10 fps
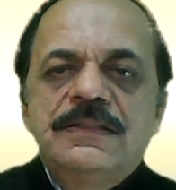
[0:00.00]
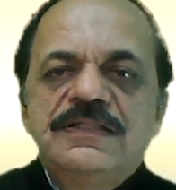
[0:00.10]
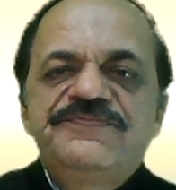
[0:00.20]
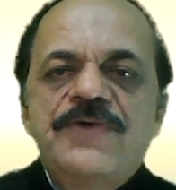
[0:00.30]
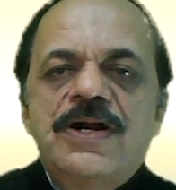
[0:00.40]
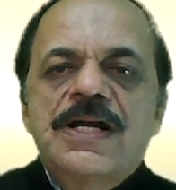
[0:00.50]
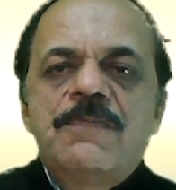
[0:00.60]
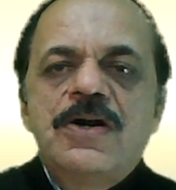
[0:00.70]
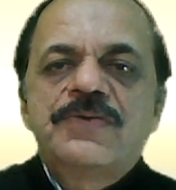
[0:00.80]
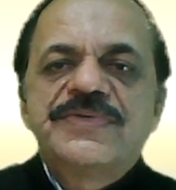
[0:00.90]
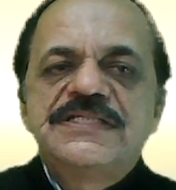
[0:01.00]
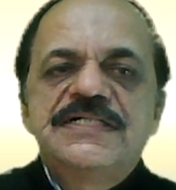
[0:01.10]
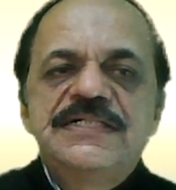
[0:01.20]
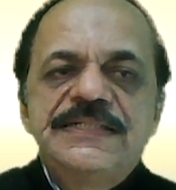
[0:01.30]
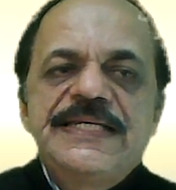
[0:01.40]
If not, come out with
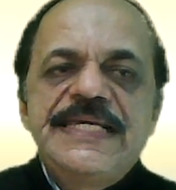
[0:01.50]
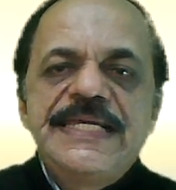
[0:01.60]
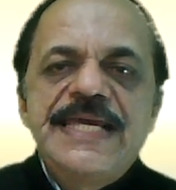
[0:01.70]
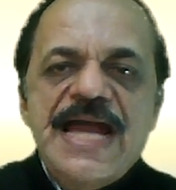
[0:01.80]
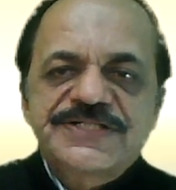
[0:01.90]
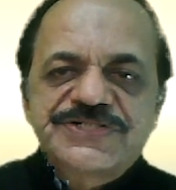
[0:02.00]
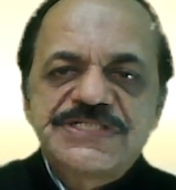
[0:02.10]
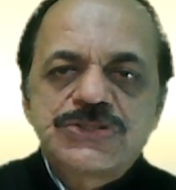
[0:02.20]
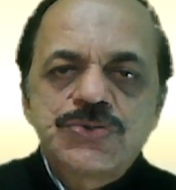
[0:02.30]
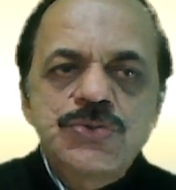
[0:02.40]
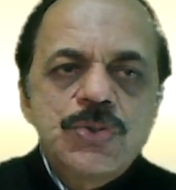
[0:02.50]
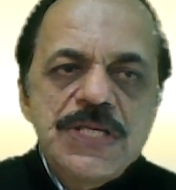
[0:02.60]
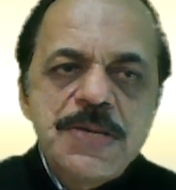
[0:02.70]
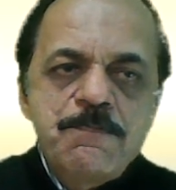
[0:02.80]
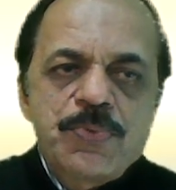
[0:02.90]
the A actions to
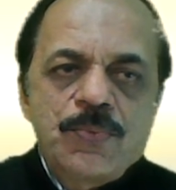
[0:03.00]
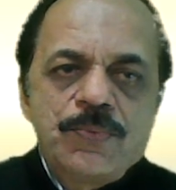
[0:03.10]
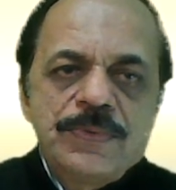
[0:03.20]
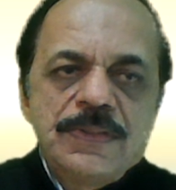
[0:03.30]
improve.